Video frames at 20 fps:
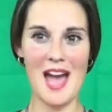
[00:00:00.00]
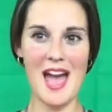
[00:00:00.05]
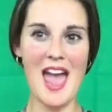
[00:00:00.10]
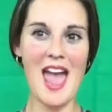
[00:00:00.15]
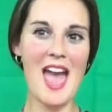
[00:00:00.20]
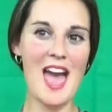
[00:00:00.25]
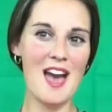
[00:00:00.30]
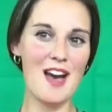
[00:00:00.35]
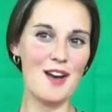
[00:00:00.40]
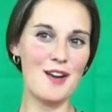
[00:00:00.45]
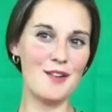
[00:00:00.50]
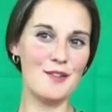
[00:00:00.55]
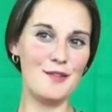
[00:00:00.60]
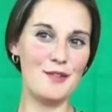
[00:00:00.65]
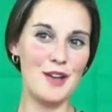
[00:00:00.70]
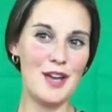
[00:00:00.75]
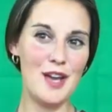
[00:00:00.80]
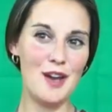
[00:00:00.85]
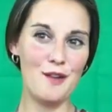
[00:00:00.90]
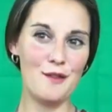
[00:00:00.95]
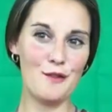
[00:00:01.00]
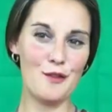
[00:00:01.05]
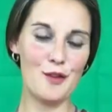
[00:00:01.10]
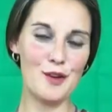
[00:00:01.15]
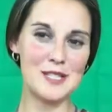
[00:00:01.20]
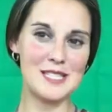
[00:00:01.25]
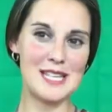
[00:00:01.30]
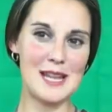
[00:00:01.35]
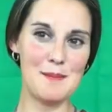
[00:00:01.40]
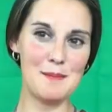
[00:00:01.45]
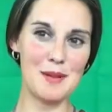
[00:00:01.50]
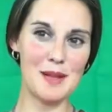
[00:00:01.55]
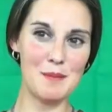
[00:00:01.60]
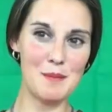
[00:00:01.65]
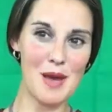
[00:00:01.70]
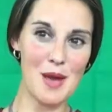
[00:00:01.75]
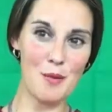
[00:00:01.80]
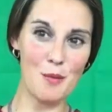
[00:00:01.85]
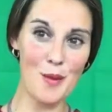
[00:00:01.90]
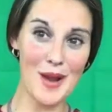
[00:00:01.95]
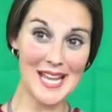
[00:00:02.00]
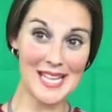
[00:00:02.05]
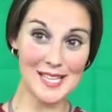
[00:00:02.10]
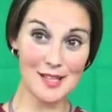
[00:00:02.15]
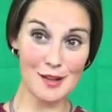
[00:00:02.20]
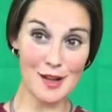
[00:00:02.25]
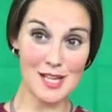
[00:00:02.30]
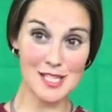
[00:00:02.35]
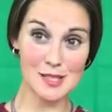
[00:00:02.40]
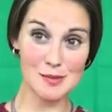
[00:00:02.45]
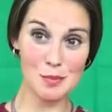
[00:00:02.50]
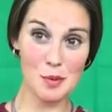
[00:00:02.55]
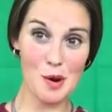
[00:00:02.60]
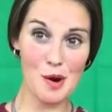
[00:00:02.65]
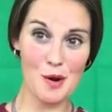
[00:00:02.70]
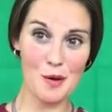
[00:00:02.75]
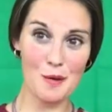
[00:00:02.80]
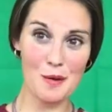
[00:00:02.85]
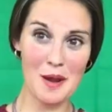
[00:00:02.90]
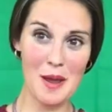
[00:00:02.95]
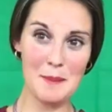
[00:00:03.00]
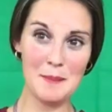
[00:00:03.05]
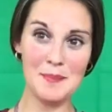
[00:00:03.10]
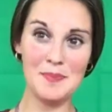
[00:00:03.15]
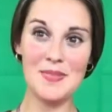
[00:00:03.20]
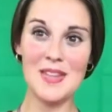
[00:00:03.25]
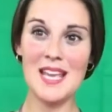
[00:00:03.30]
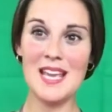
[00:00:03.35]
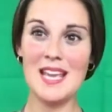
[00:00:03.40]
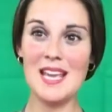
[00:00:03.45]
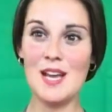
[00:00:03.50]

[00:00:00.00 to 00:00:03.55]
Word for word: I have, for example, my weight loss program,